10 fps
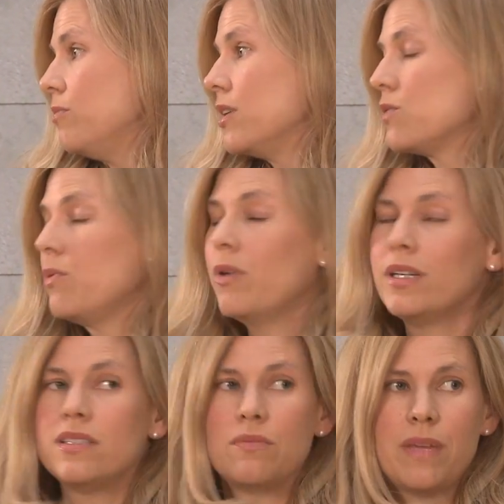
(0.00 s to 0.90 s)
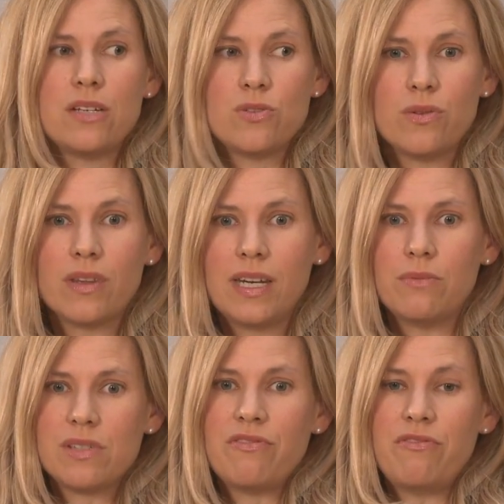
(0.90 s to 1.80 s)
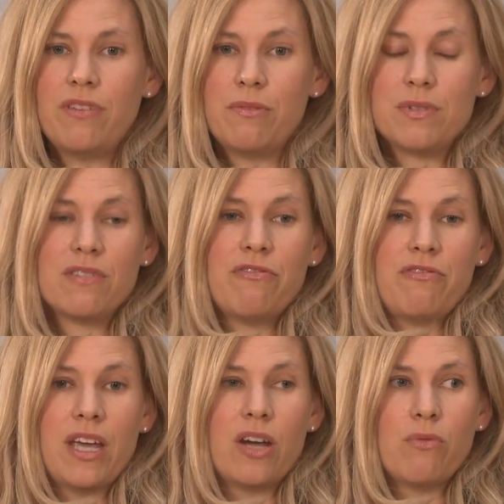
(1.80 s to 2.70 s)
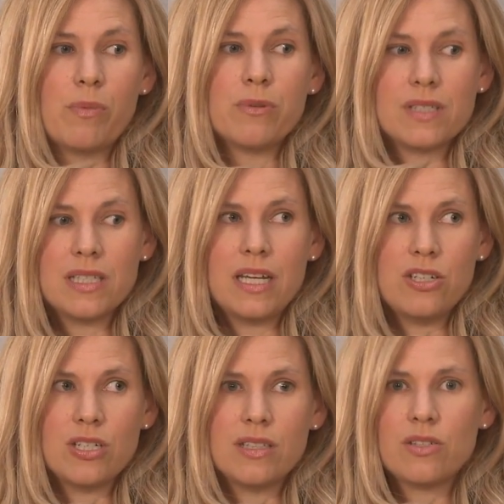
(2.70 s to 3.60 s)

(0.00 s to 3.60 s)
because we wanted to make sure that it was a fair representation.